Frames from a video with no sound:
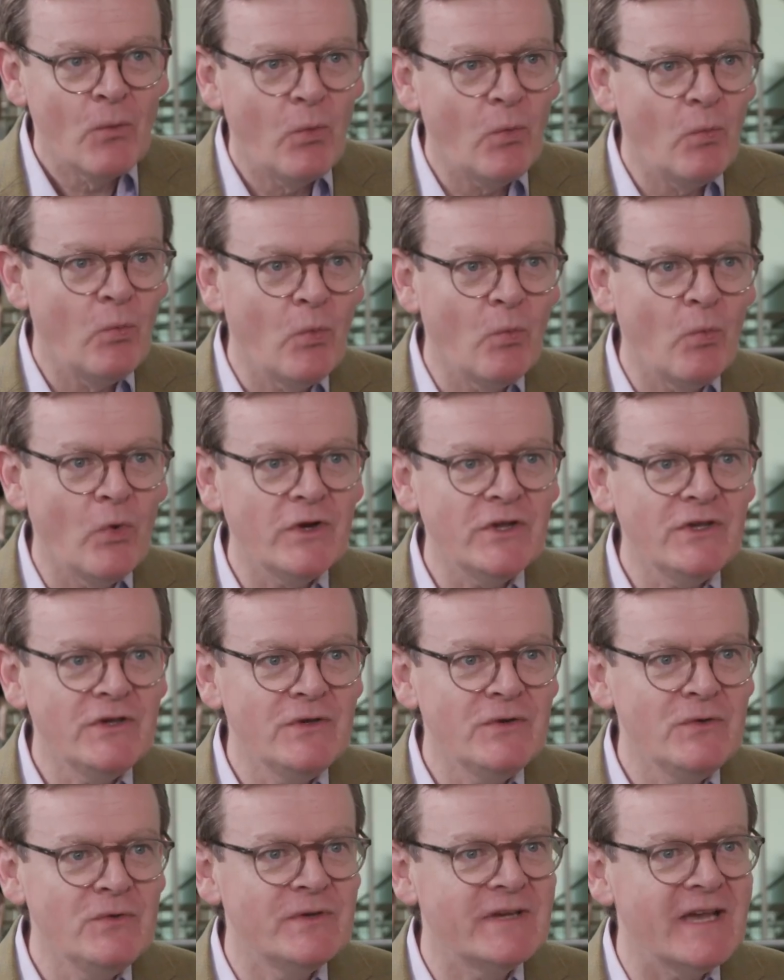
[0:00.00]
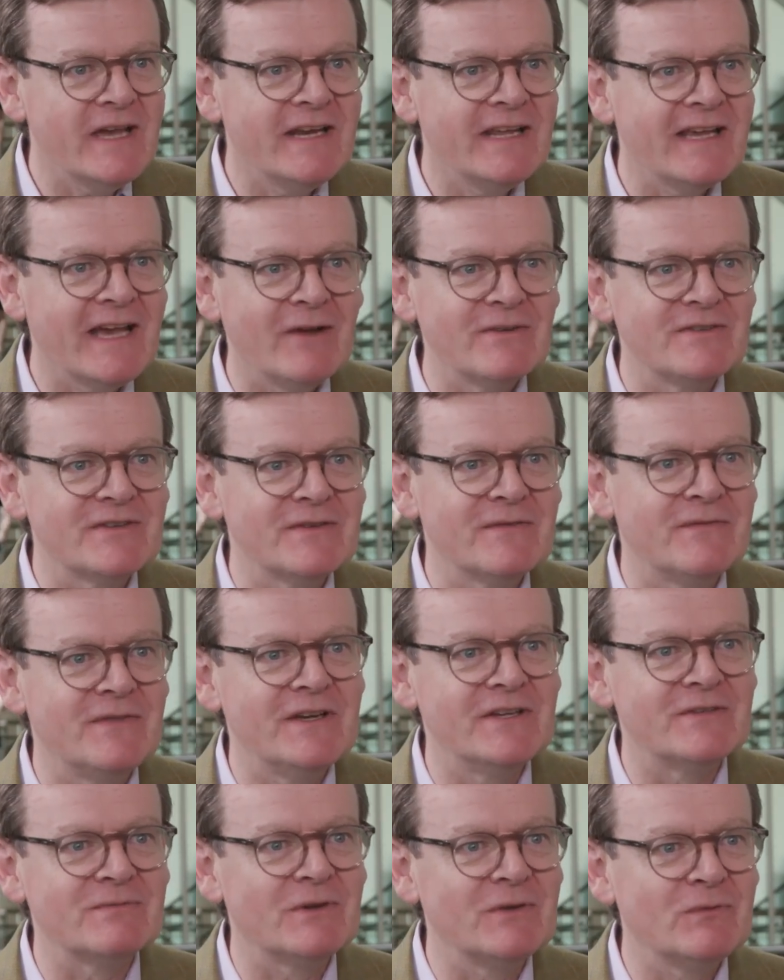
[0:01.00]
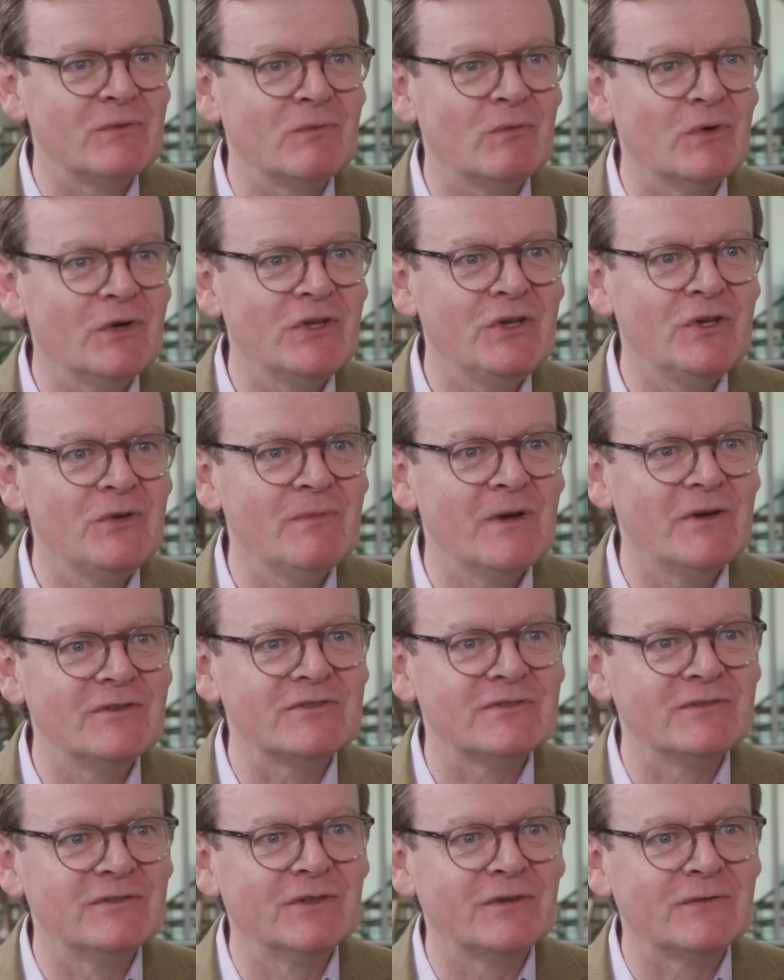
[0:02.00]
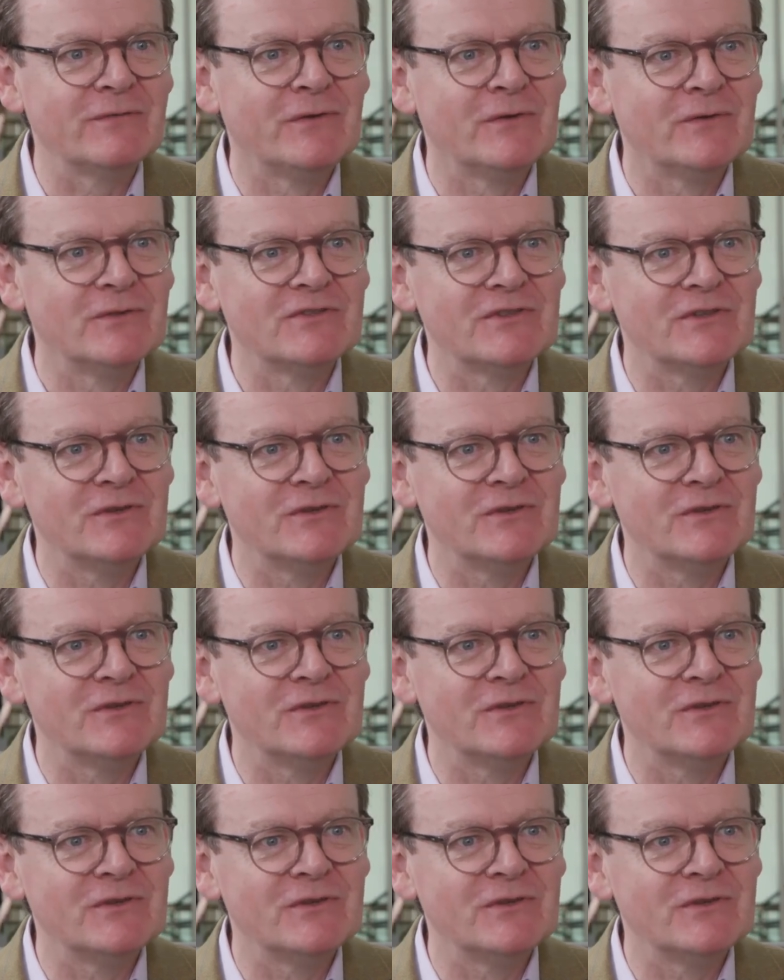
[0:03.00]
what are you getting out of this? What, what do you most look forward